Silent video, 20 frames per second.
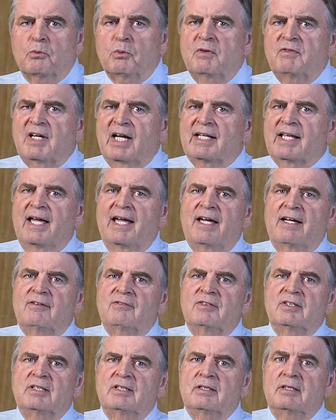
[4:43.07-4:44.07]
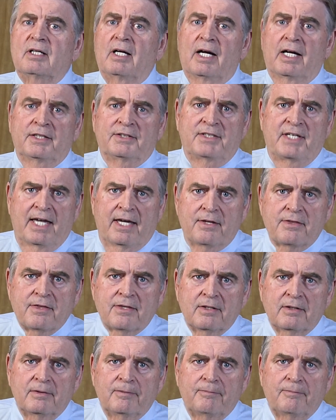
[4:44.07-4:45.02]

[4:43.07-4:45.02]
we've got to have a death.